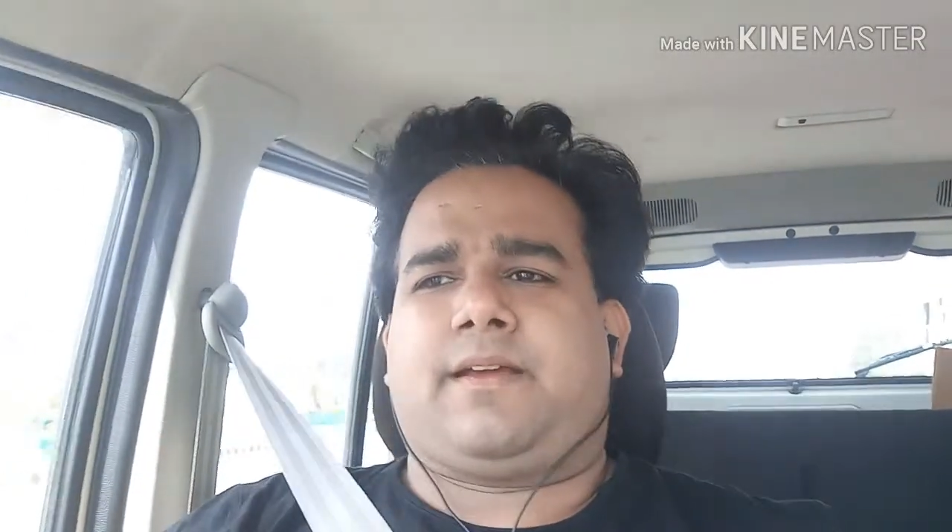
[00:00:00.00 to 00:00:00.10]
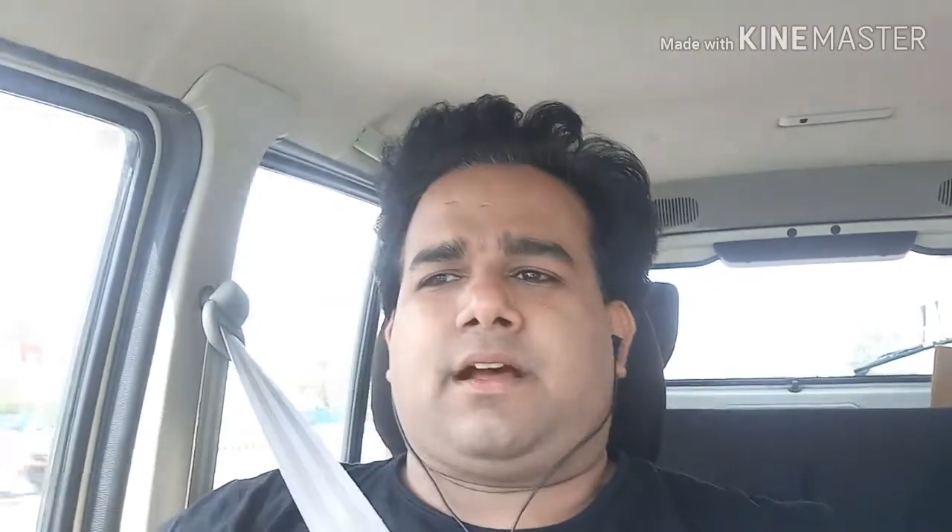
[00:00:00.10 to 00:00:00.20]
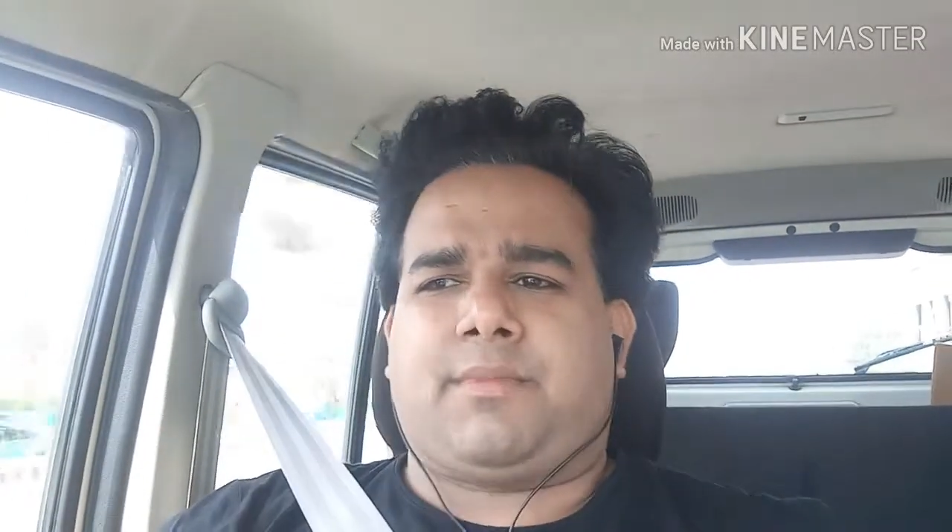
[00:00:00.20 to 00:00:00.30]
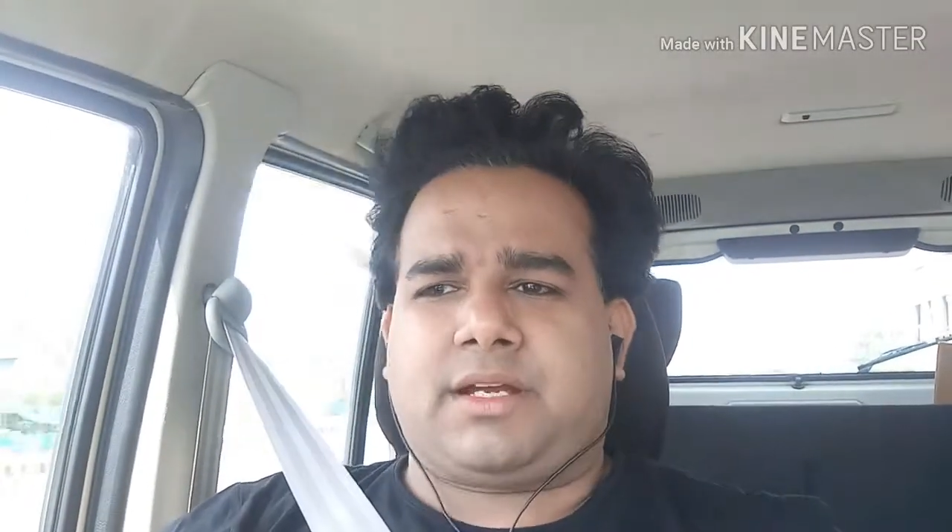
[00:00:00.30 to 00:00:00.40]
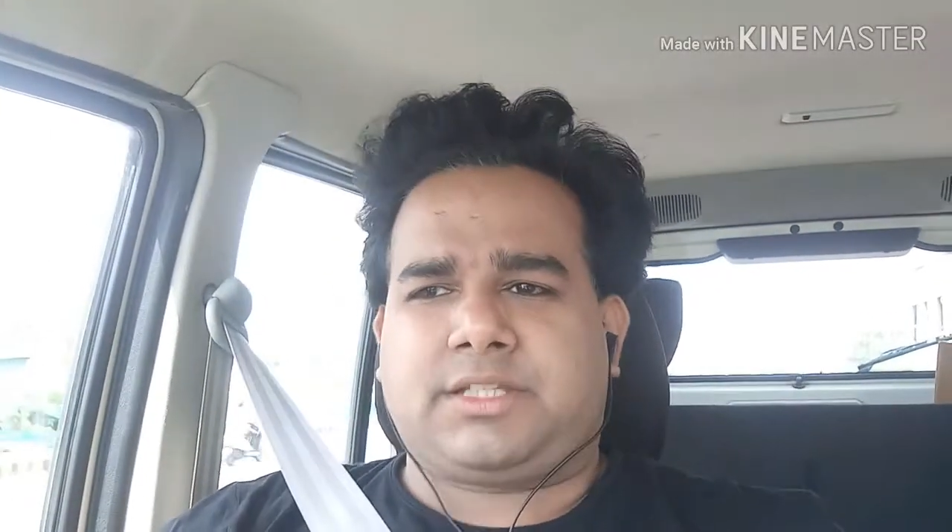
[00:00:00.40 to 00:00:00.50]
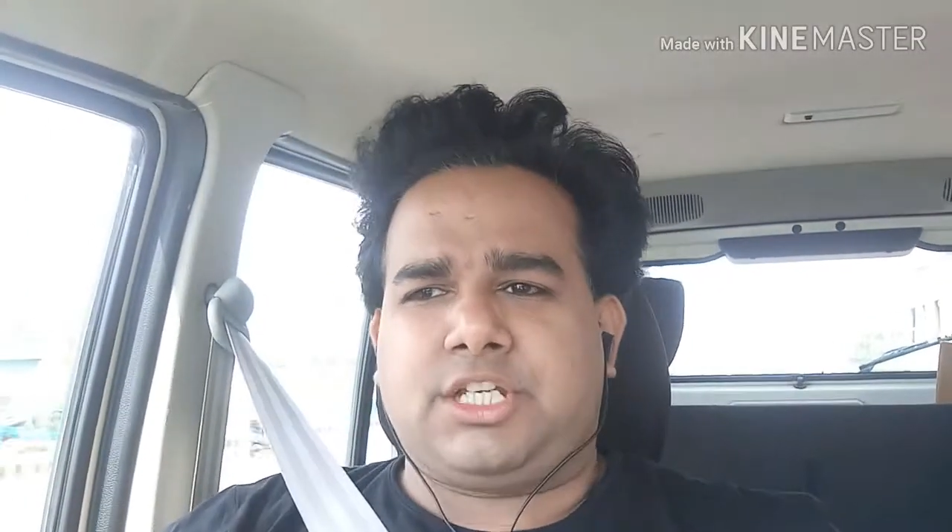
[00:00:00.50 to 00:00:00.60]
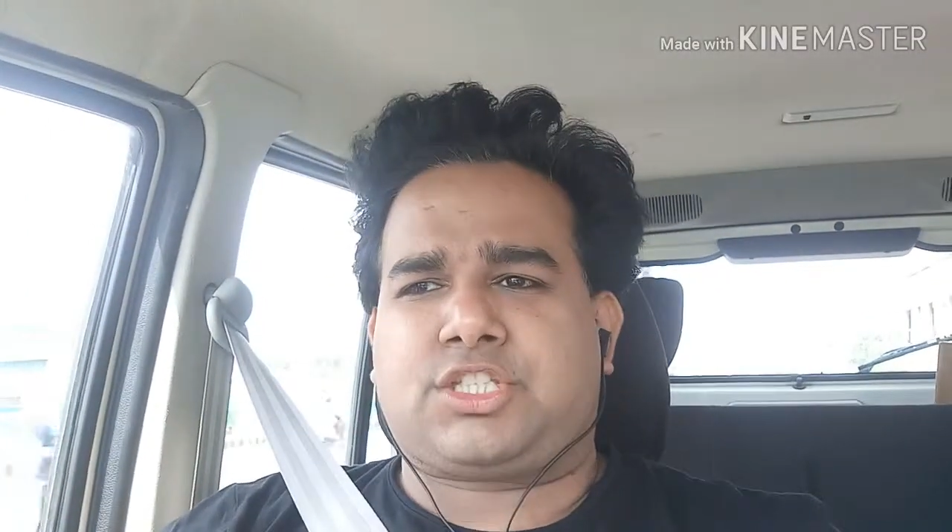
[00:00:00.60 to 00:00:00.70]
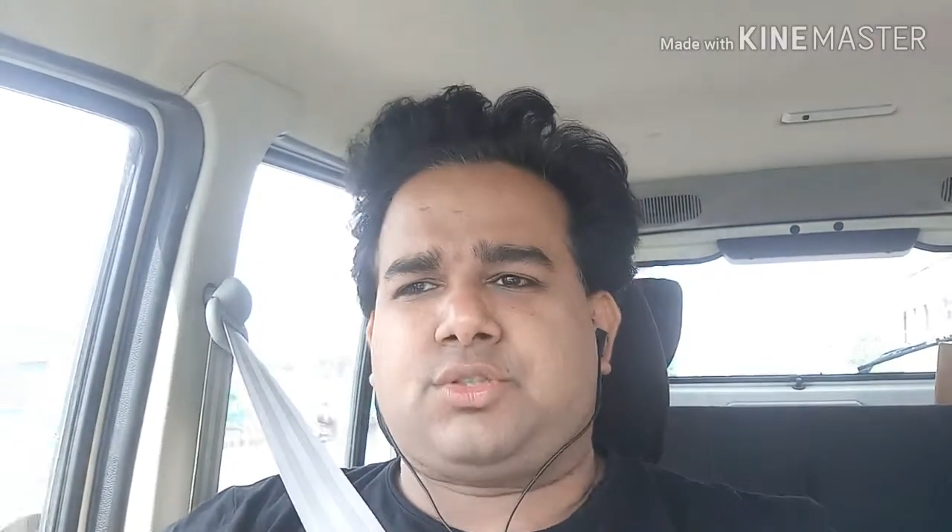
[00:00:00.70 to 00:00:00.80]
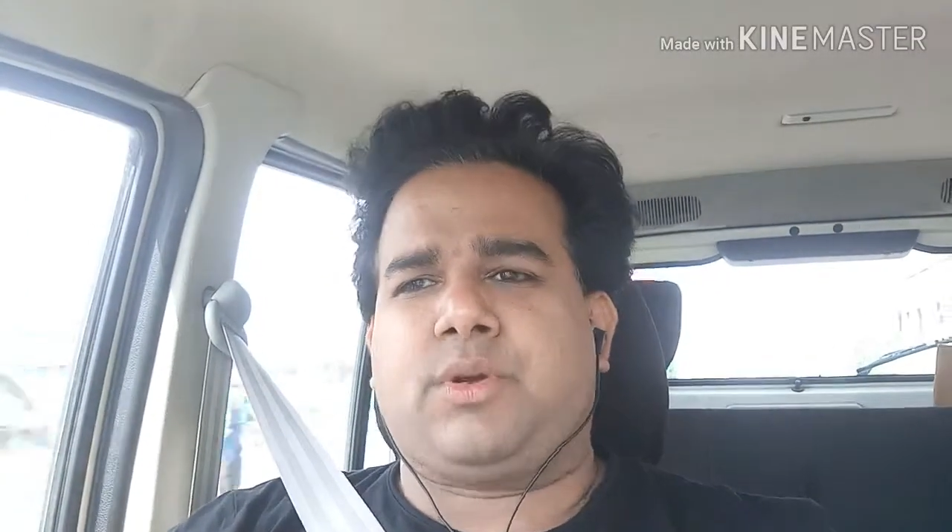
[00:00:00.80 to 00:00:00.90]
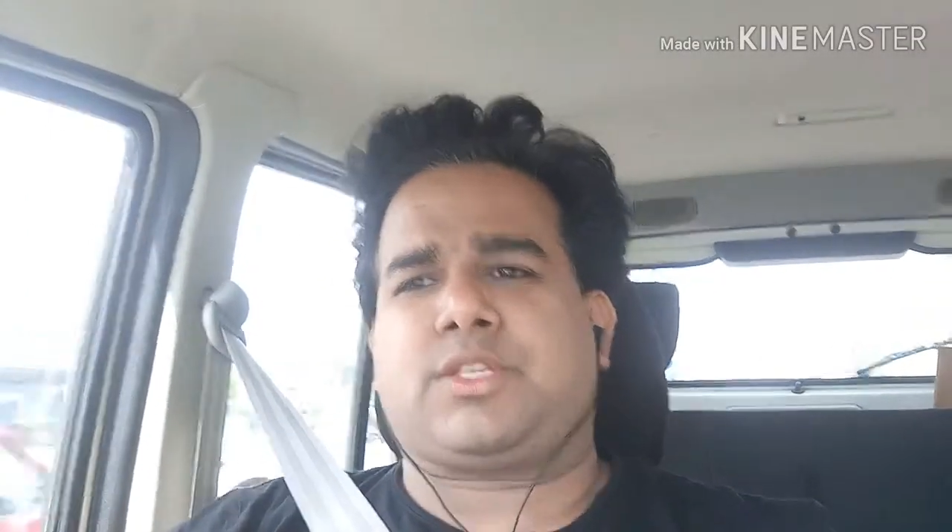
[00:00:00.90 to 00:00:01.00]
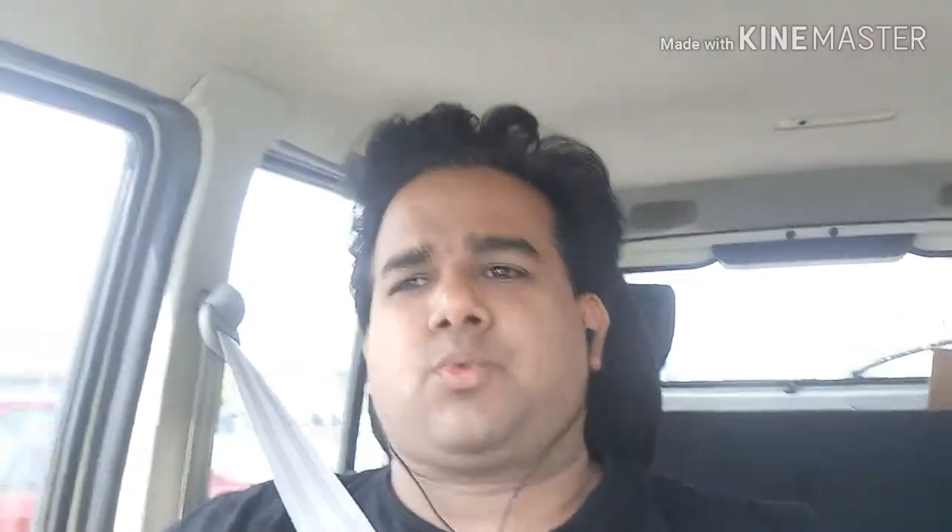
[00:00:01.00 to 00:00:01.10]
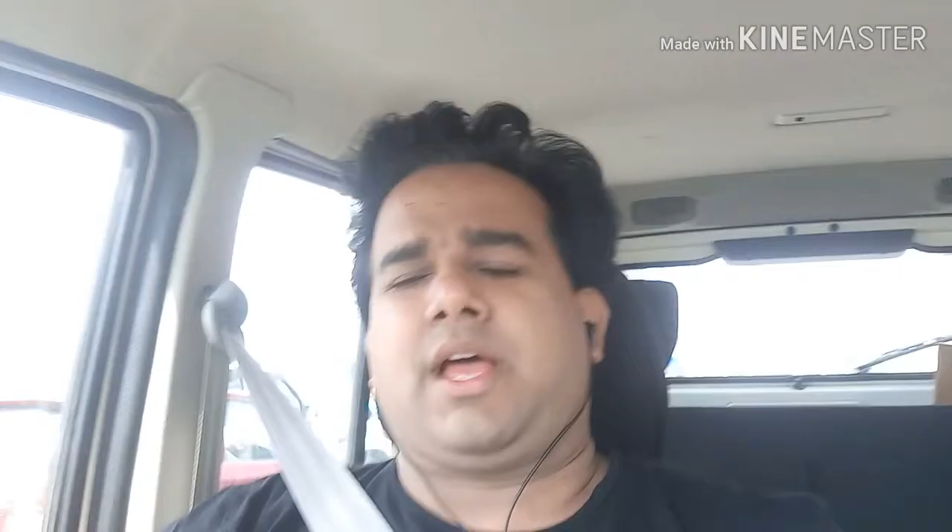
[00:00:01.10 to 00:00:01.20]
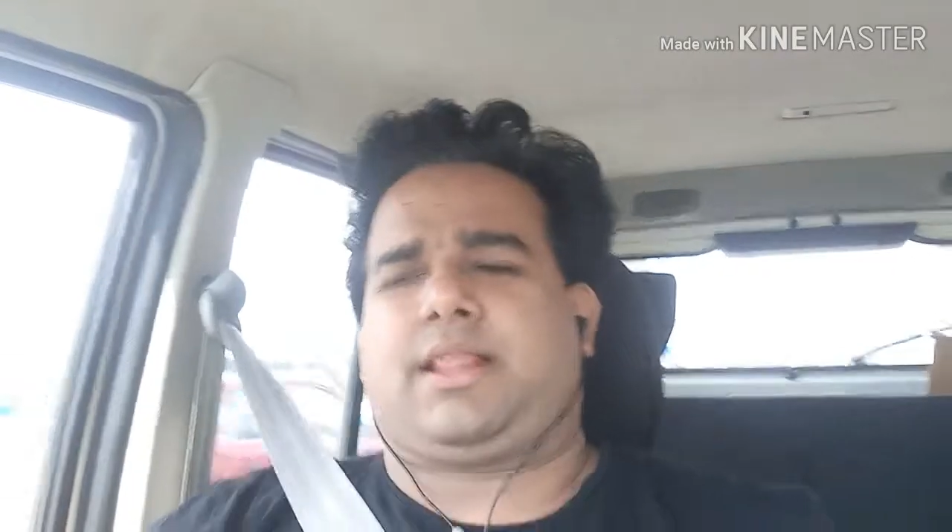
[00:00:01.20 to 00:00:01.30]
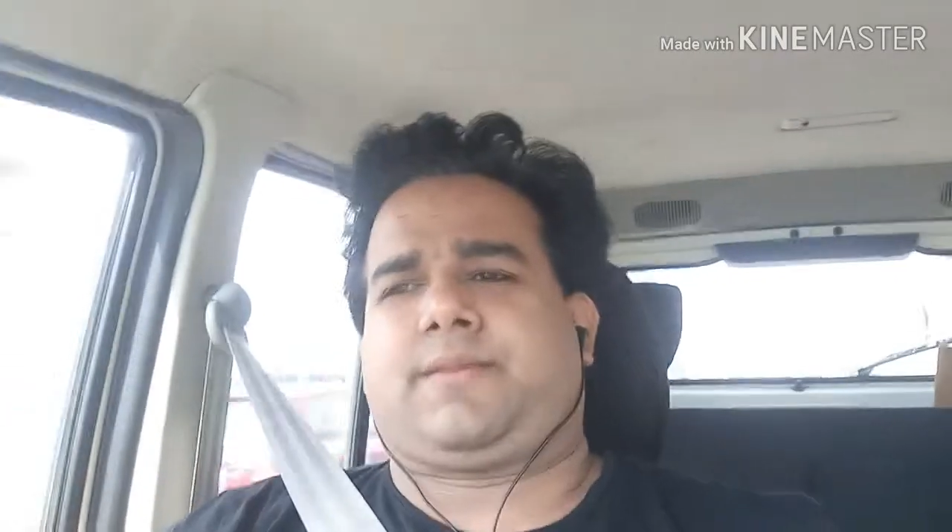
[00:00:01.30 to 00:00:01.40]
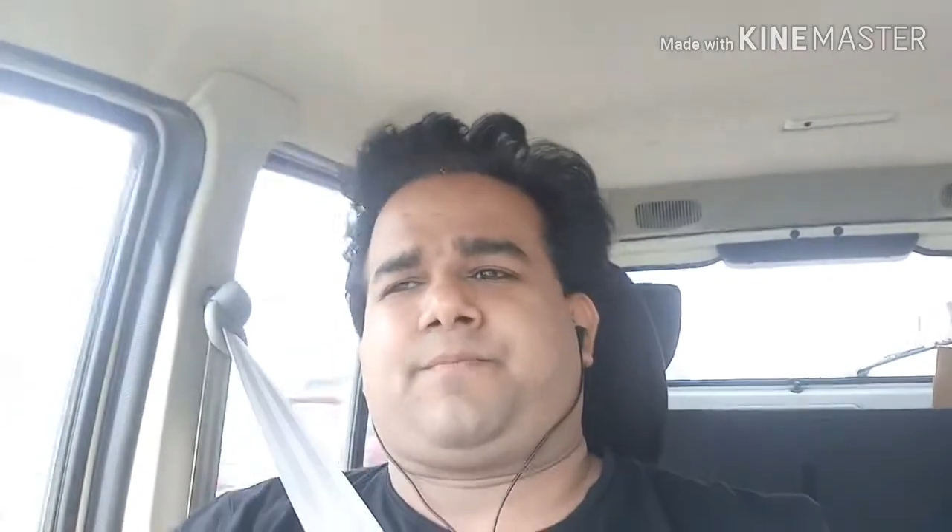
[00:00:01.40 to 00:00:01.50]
among these two as well.